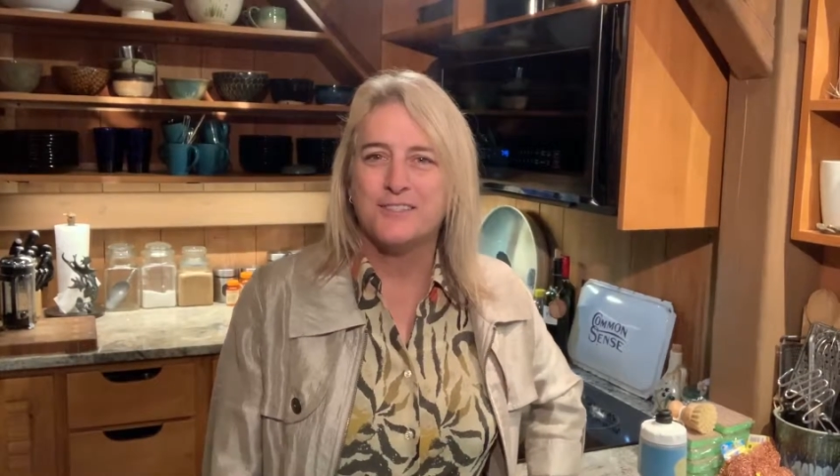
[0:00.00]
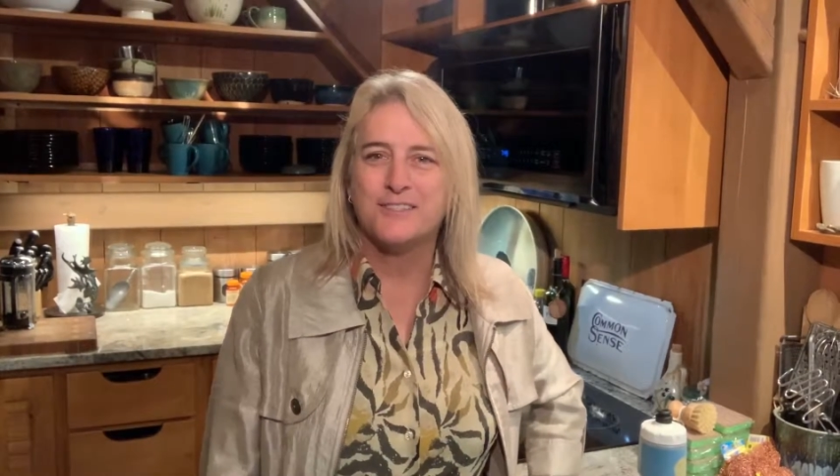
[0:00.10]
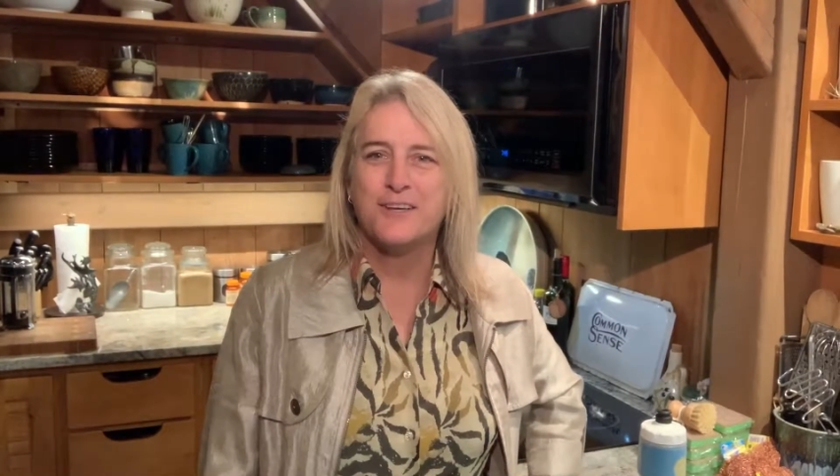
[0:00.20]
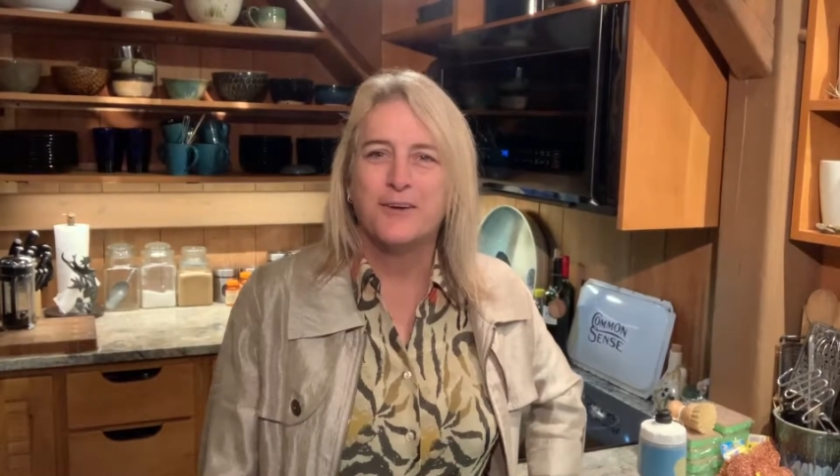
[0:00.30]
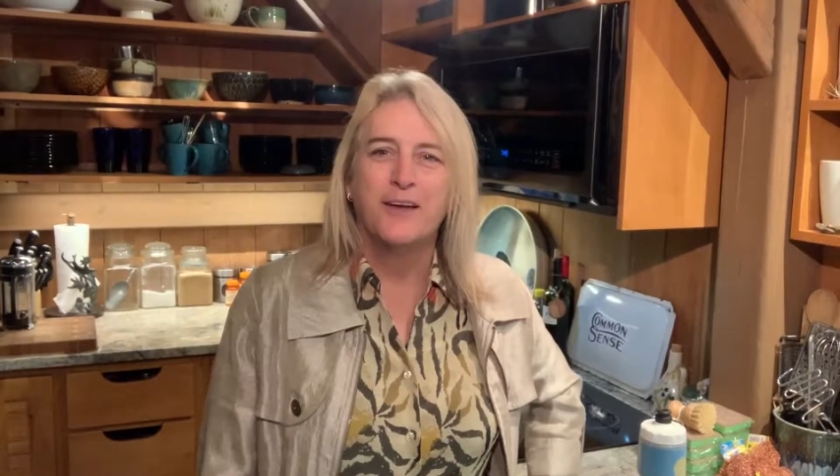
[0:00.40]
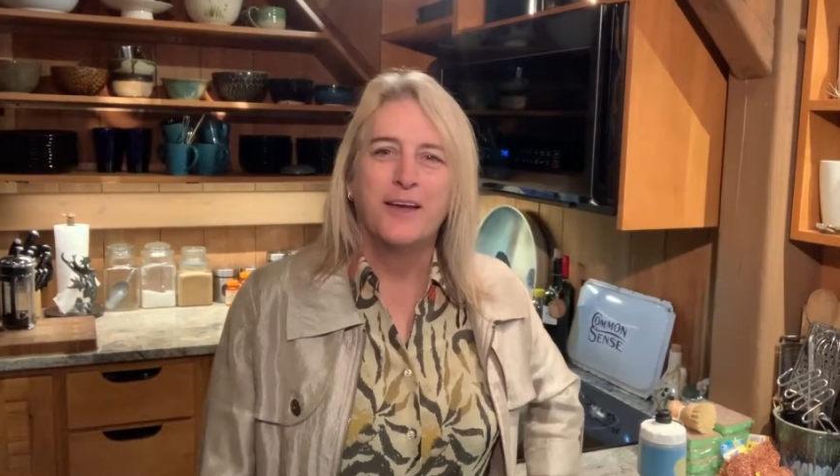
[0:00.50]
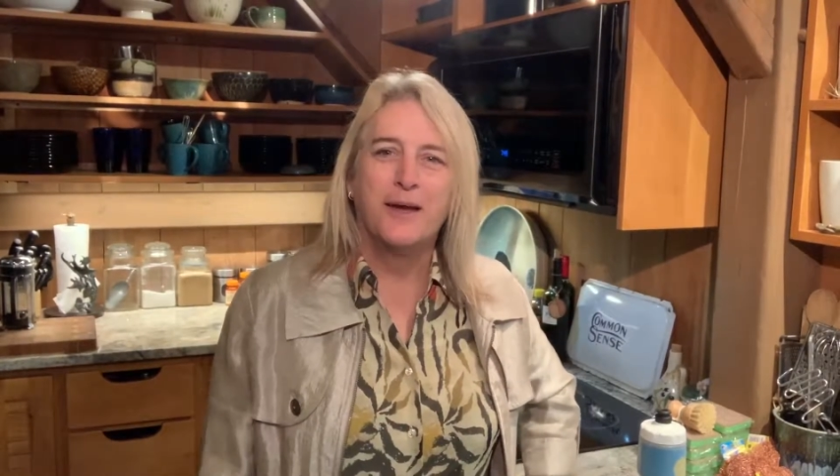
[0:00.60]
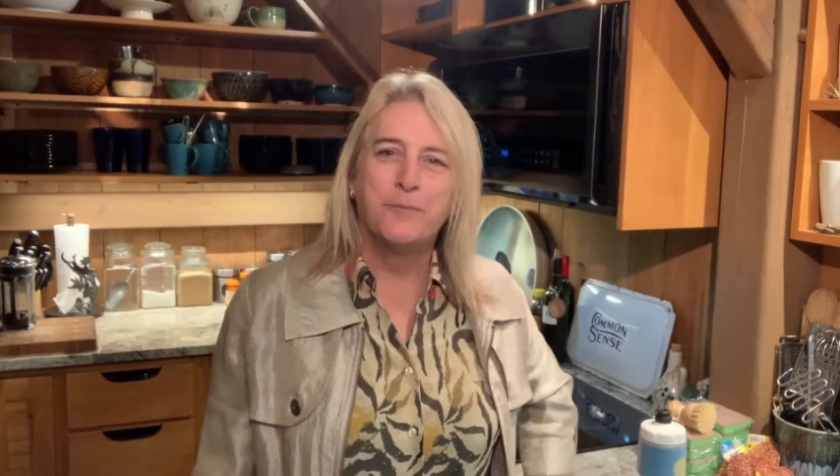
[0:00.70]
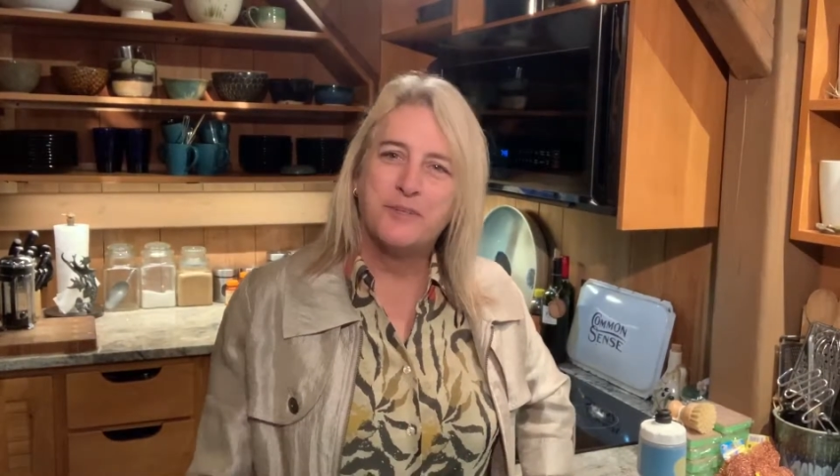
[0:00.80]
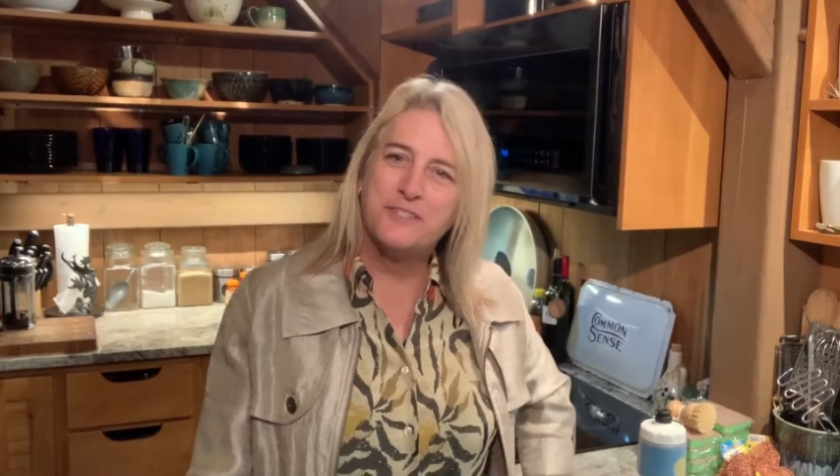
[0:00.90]
So
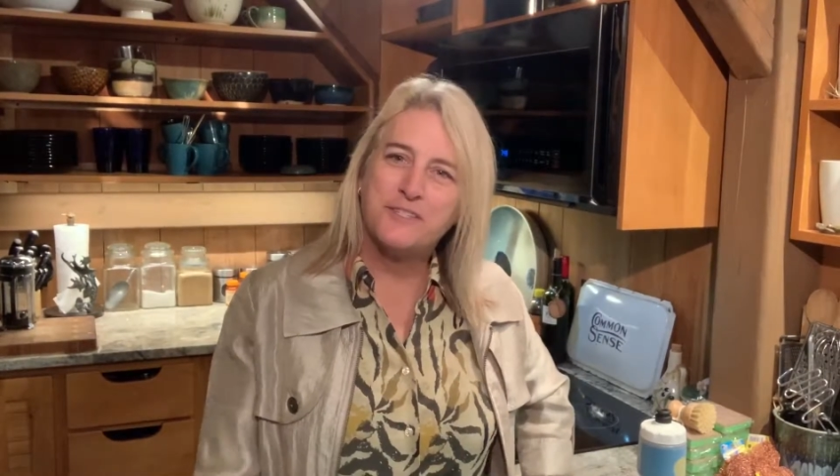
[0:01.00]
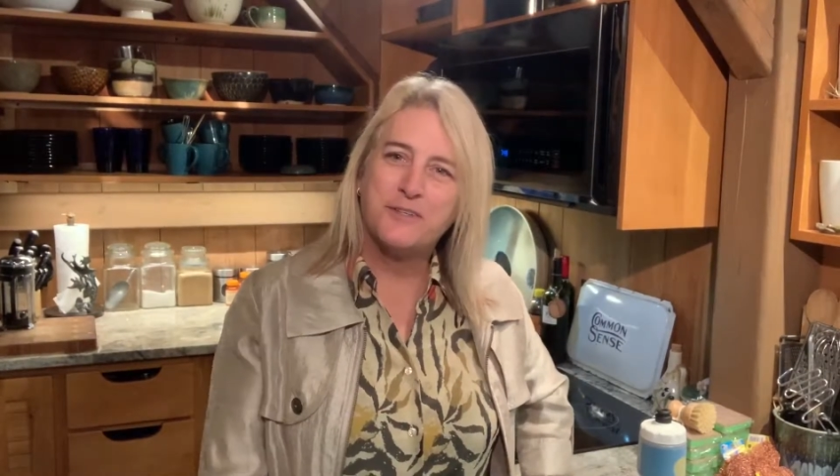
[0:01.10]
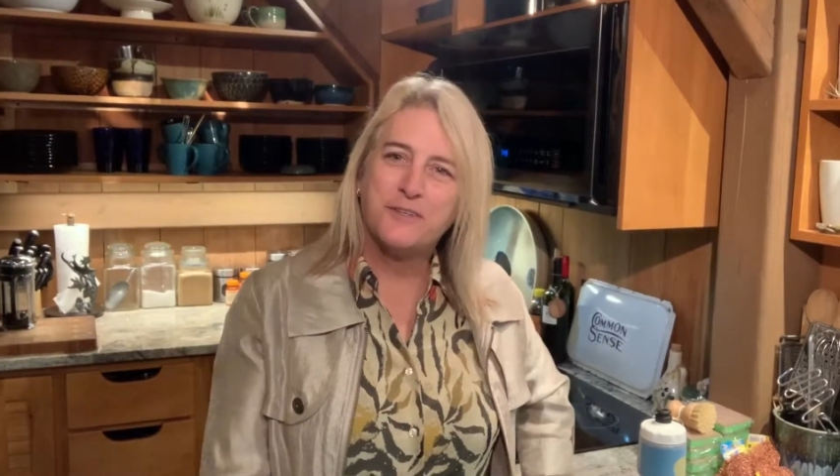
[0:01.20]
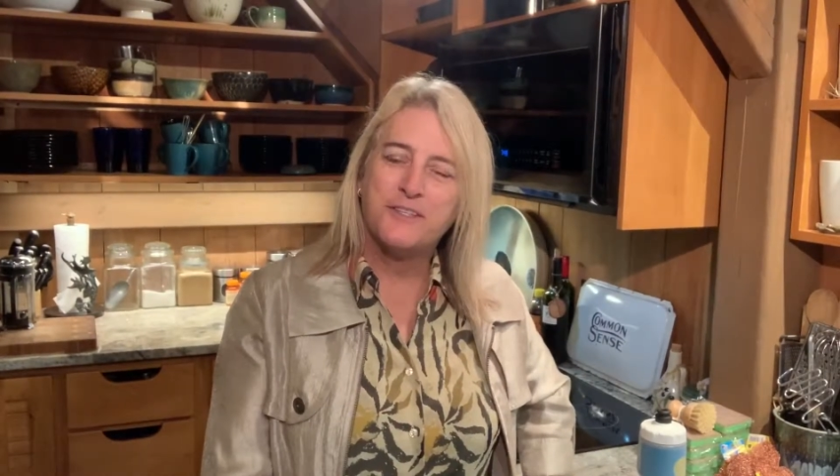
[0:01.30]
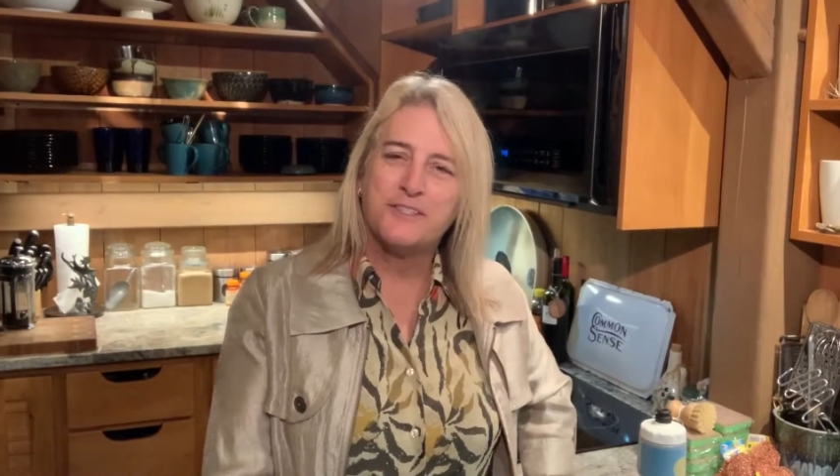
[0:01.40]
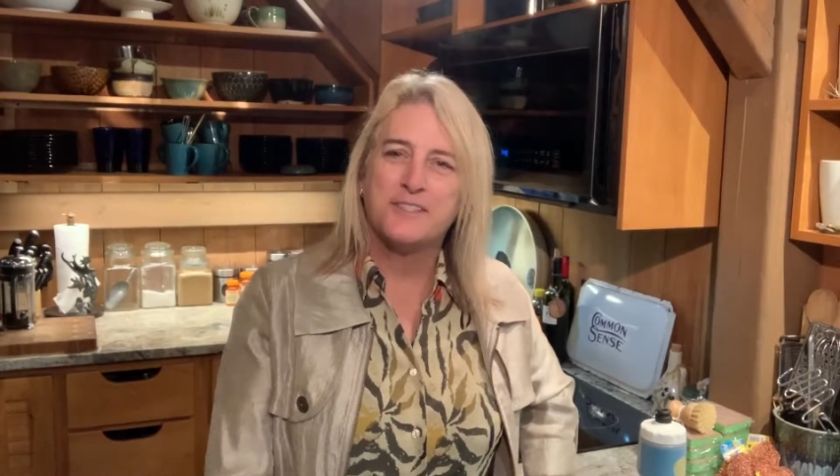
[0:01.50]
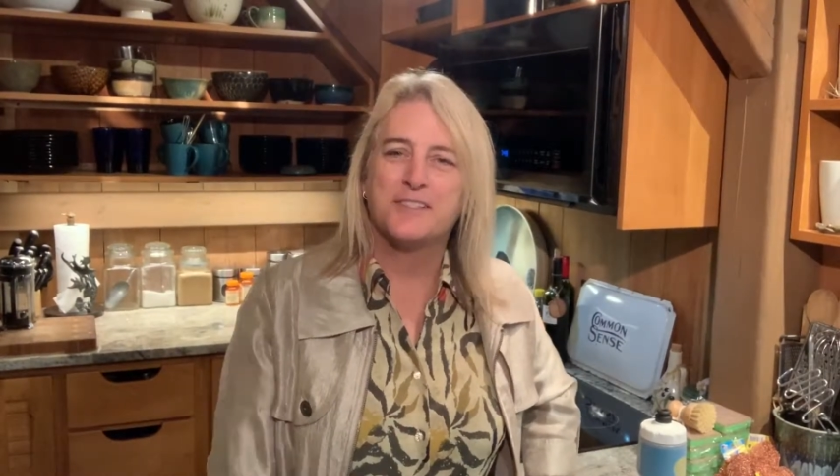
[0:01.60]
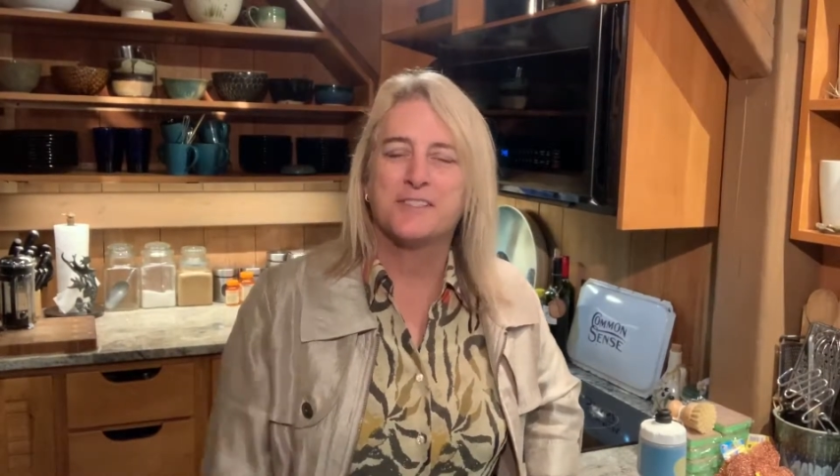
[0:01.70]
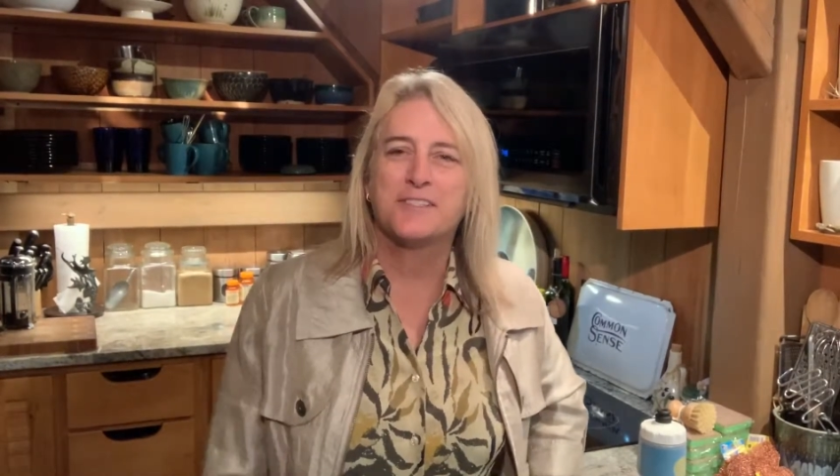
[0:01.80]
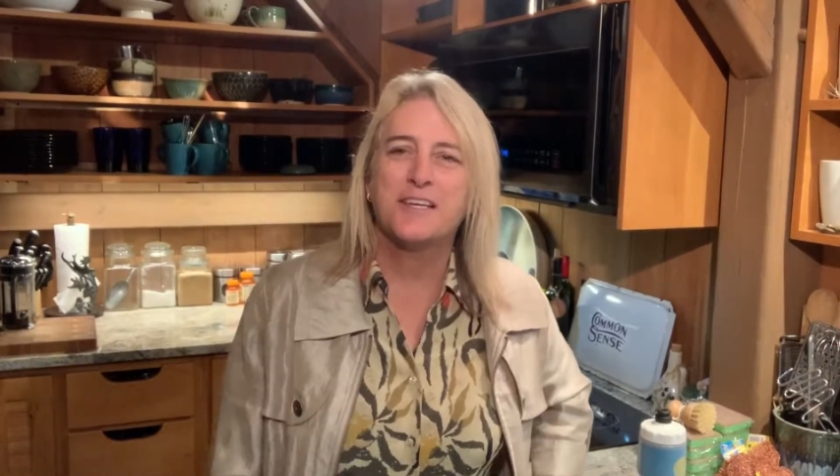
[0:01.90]
I'm considering this a
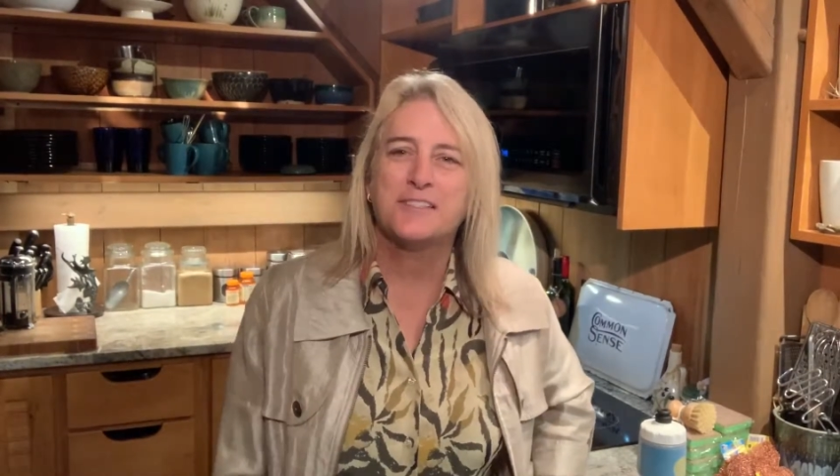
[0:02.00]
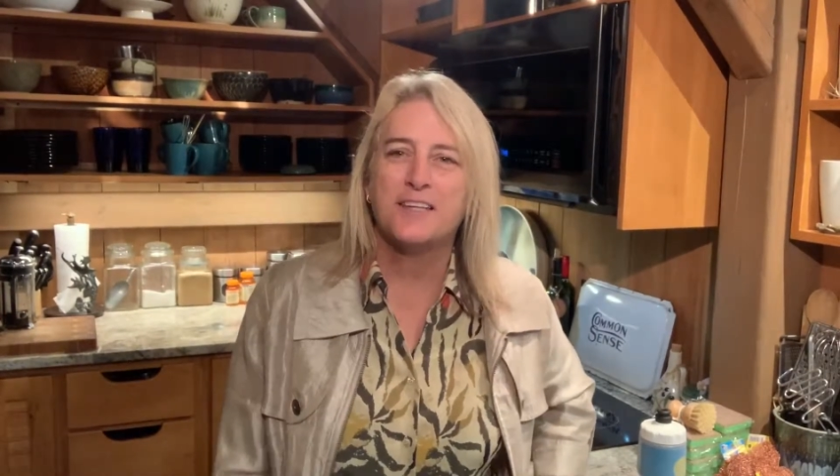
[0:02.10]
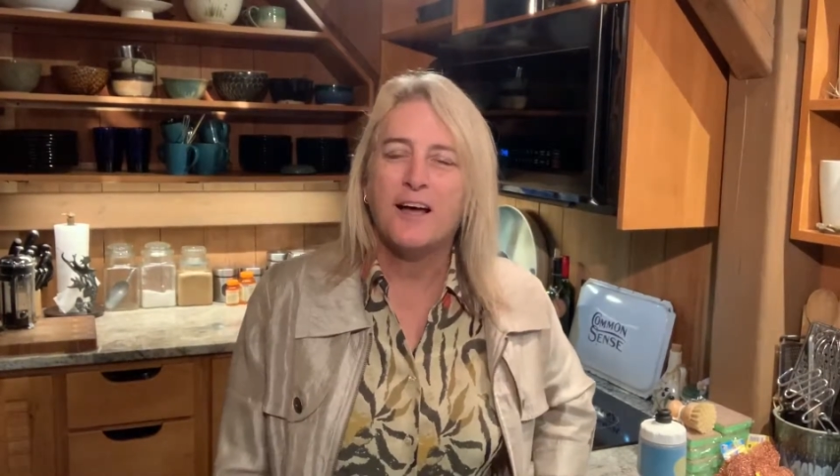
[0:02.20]
success.